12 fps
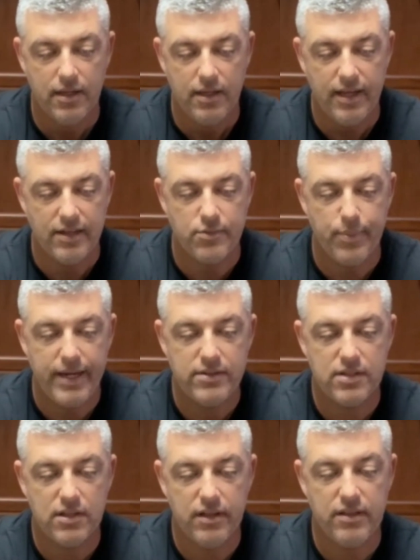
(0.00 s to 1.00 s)
It's
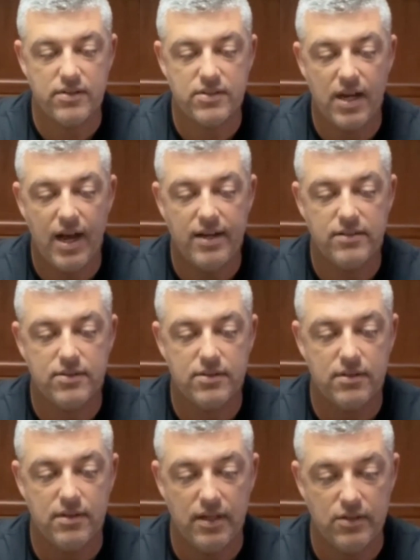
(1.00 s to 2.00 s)
basically the size,
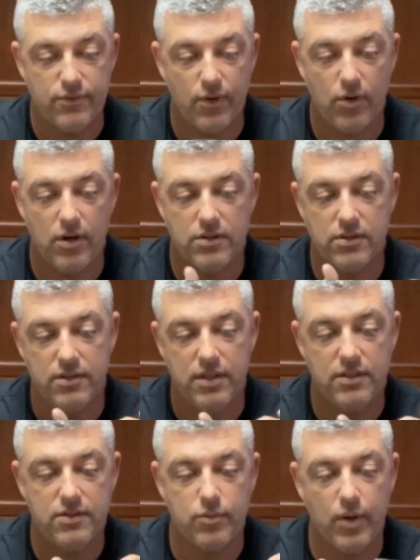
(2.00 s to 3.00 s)
as far as
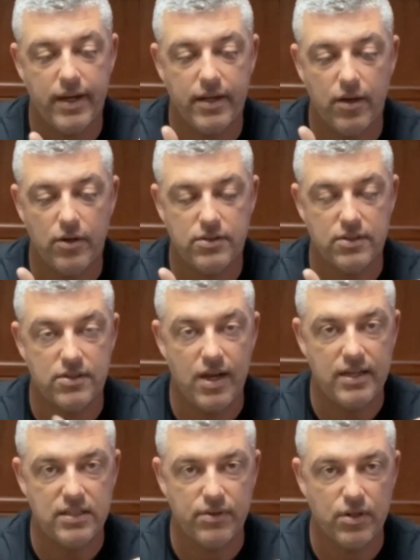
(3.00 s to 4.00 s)
this way goes, the
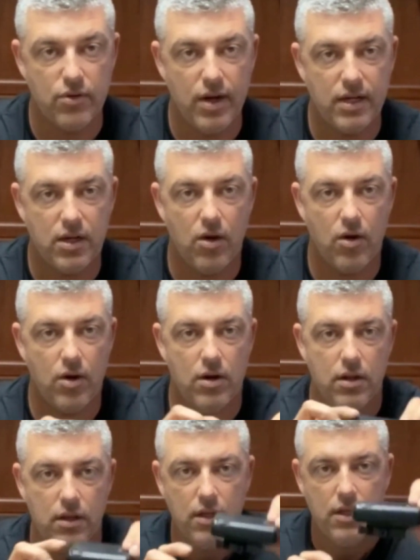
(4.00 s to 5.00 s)
size of a credit
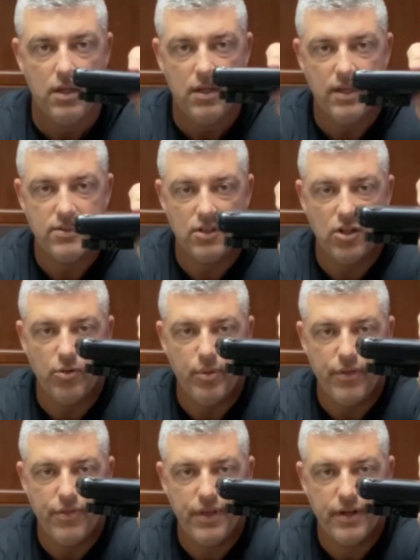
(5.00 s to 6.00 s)
card. It's a little
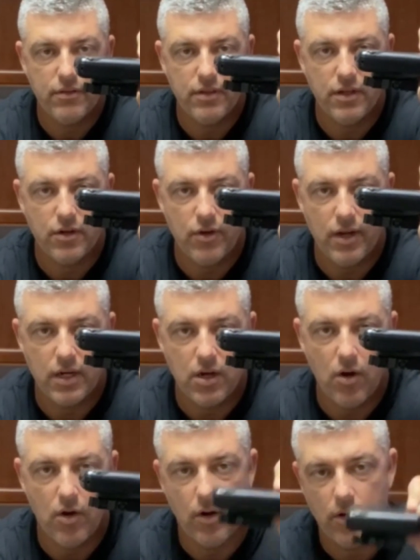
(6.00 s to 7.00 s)
bit thicker than a credit
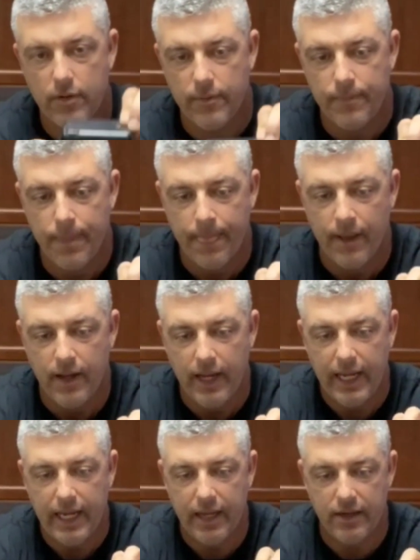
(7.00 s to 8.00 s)
card.
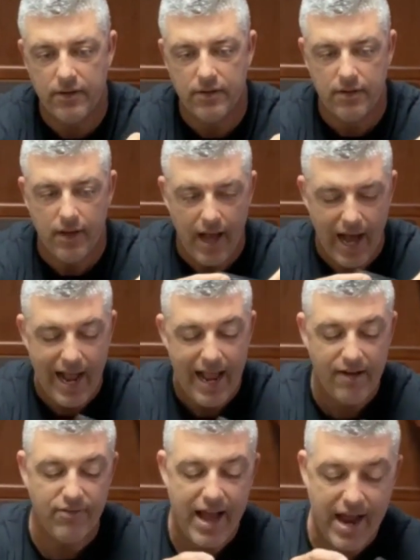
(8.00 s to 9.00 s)
And I
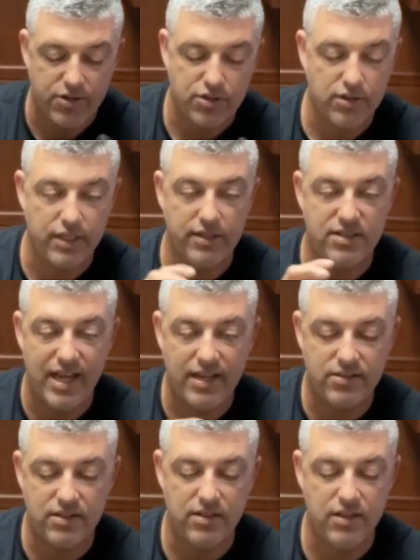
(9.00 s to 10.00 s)
have actually
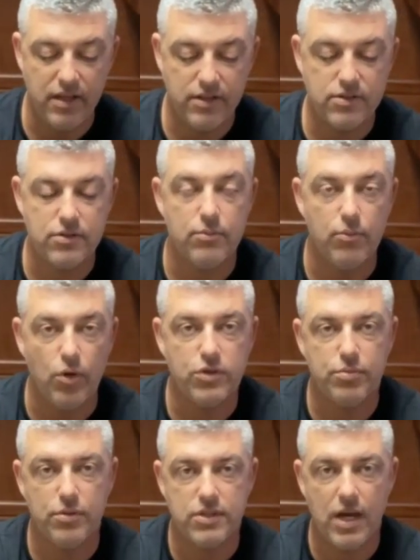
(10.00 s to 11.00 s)
tested this
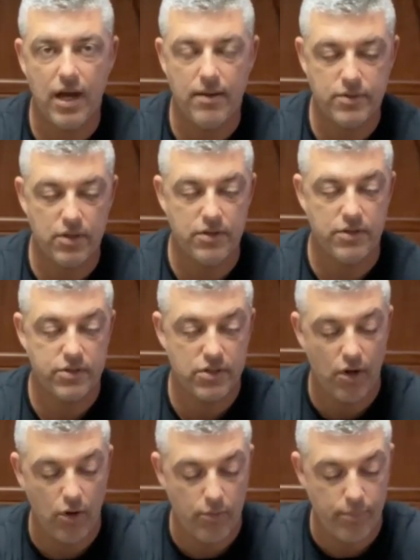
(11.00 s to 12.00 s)
multiple times on the
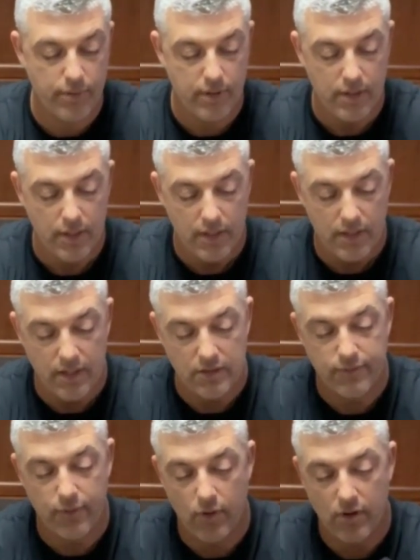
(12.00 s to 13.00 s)
scope as
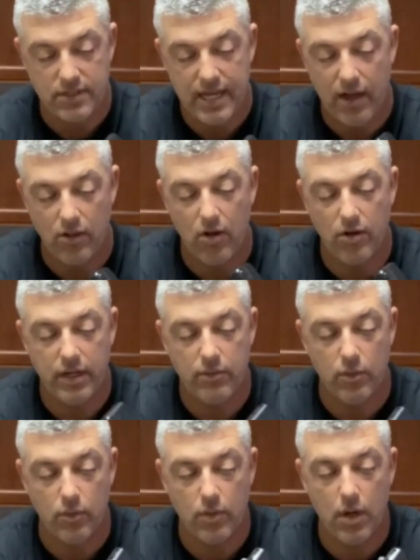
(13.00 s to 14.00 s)
far as how long it
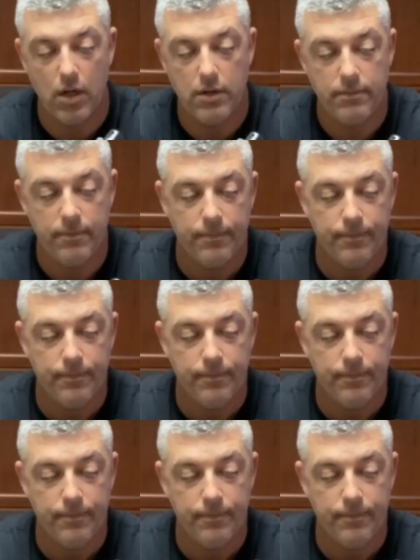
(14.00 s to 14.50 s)
will run.